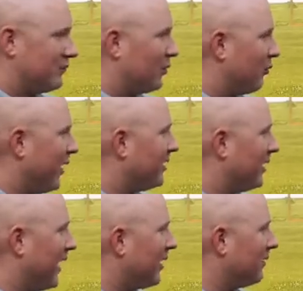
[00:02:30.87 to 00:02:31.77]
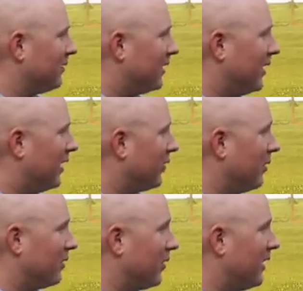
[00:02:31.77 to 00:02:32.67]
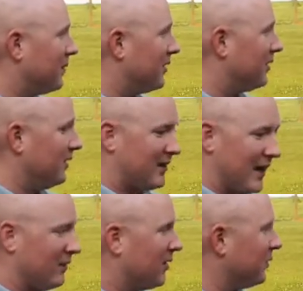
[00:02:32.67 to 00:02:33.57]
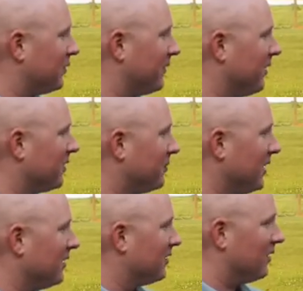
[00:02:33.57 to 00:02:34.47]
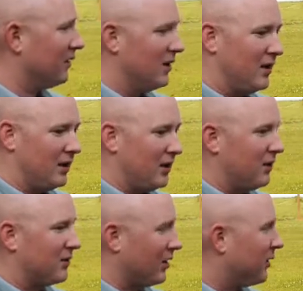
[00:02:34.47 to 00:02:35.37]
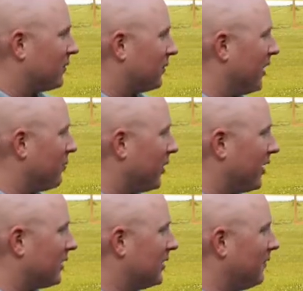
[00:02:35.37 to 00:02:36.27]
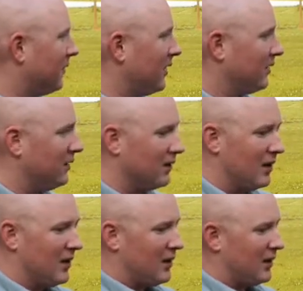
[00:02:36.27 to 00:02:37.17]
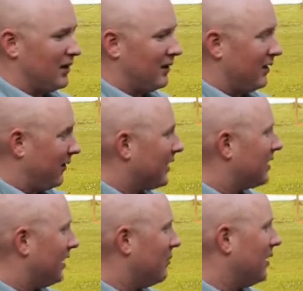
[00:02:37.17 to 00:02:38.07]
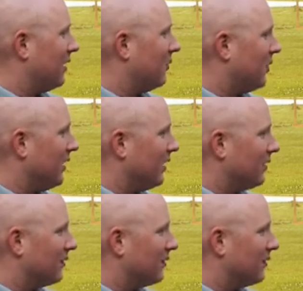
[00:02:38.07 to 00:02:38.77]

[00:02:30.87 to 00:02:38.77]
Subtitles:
raising cattle, growing grapes it's agriculture first, man. So it starts with great product in the field, and that's how you make good wine.